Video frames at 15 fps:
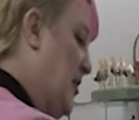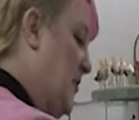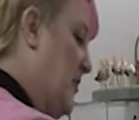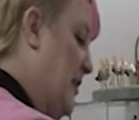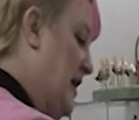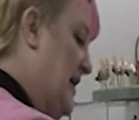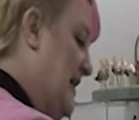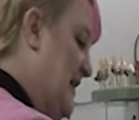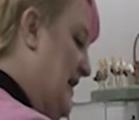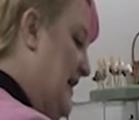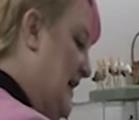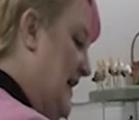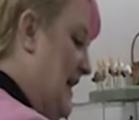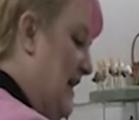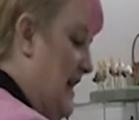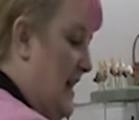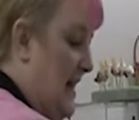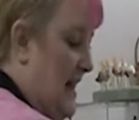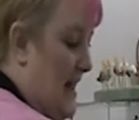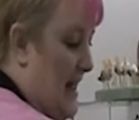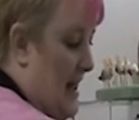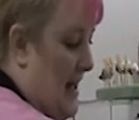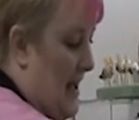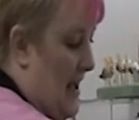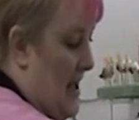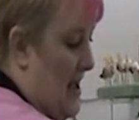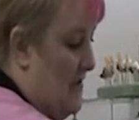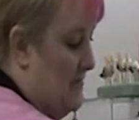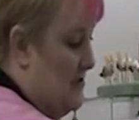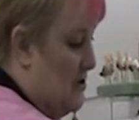but I
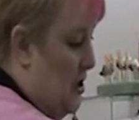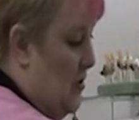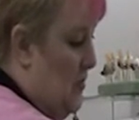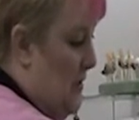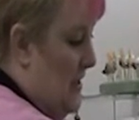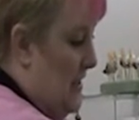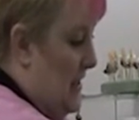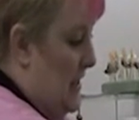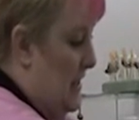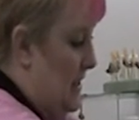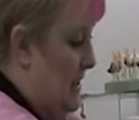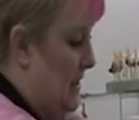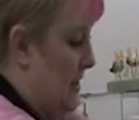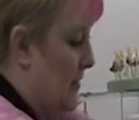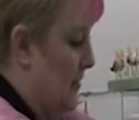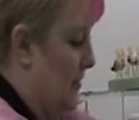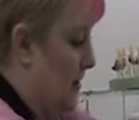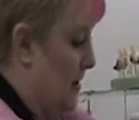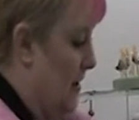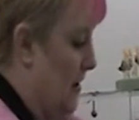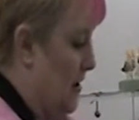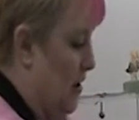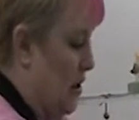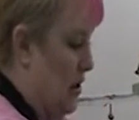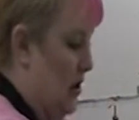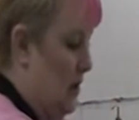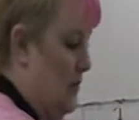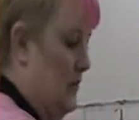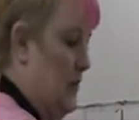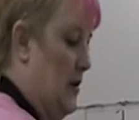have so many
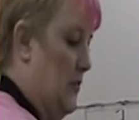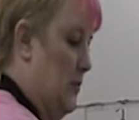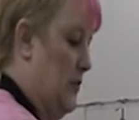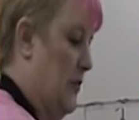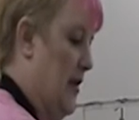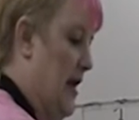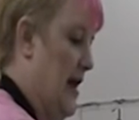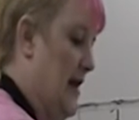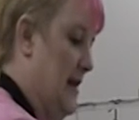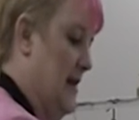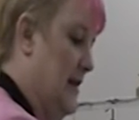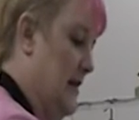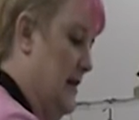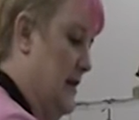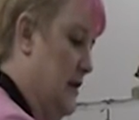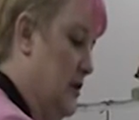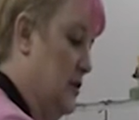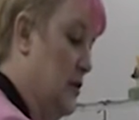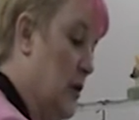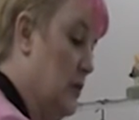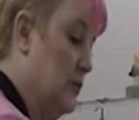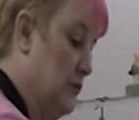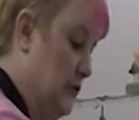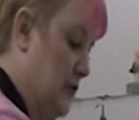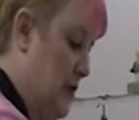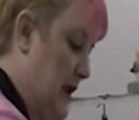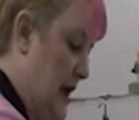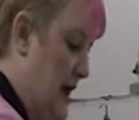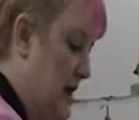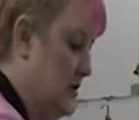people that don't do
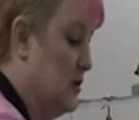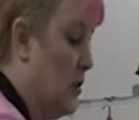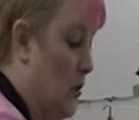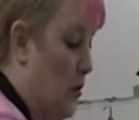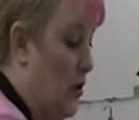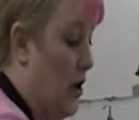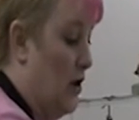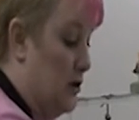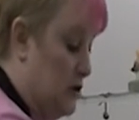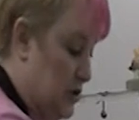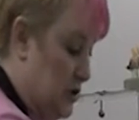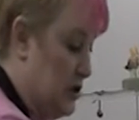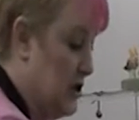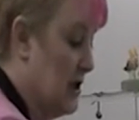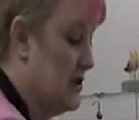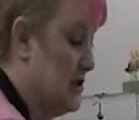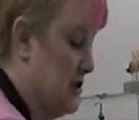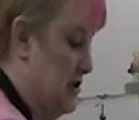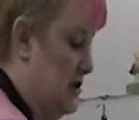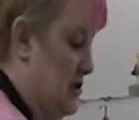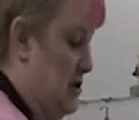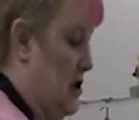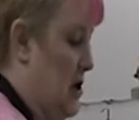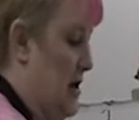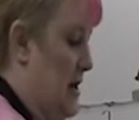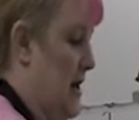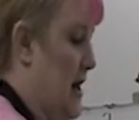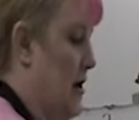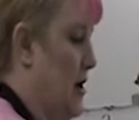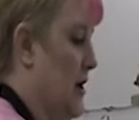cakes or are just starting
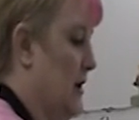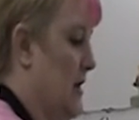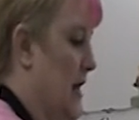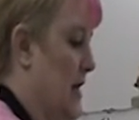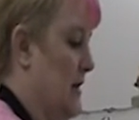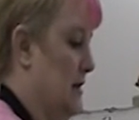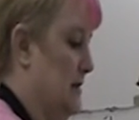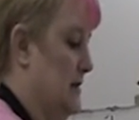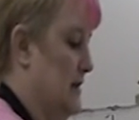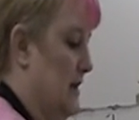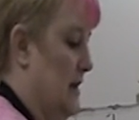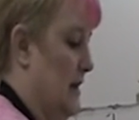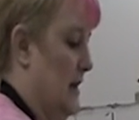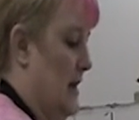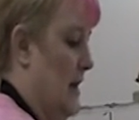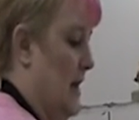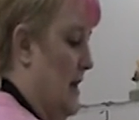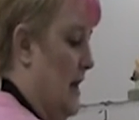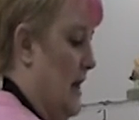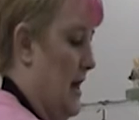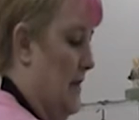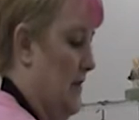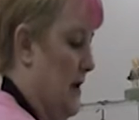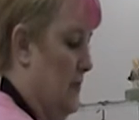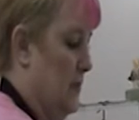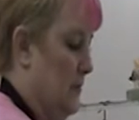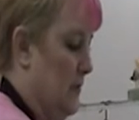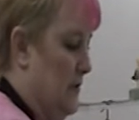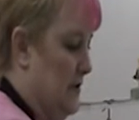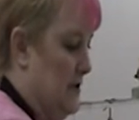out on cakes, and they
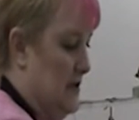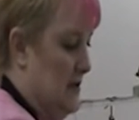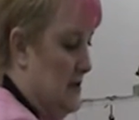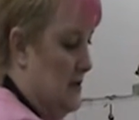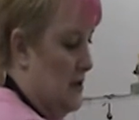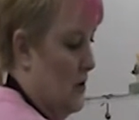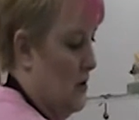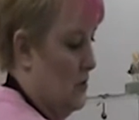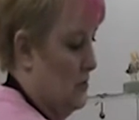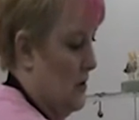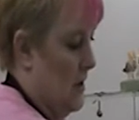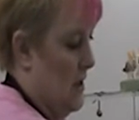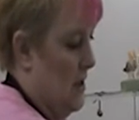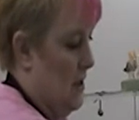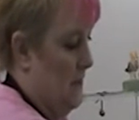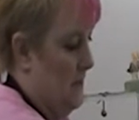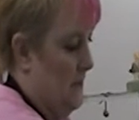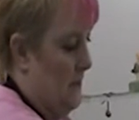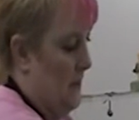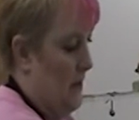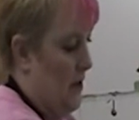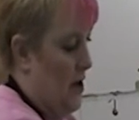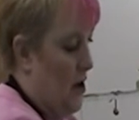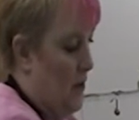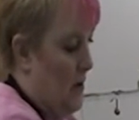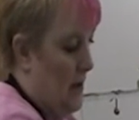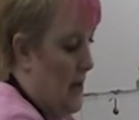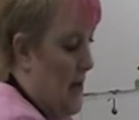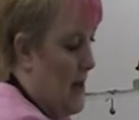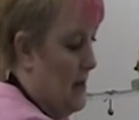really just don't know a
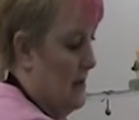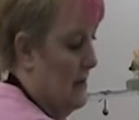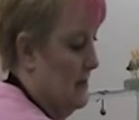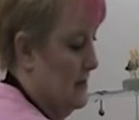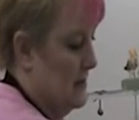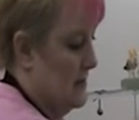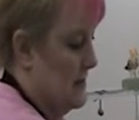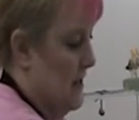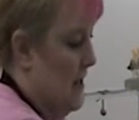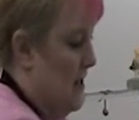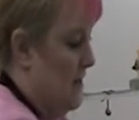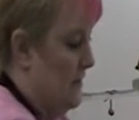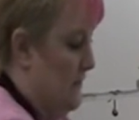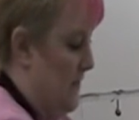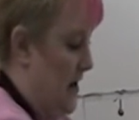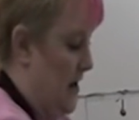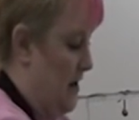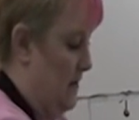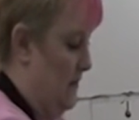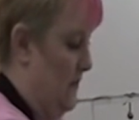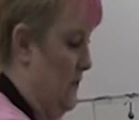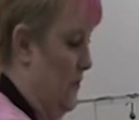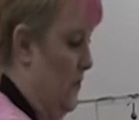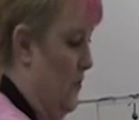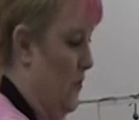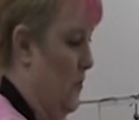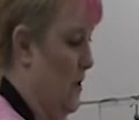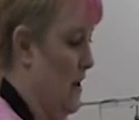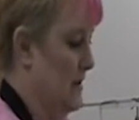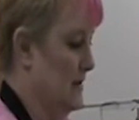lot of this stuff. And for the
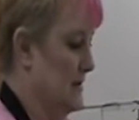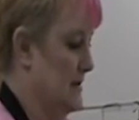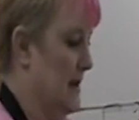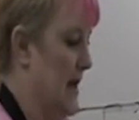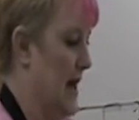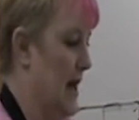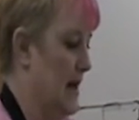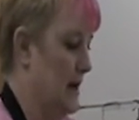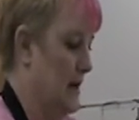ones that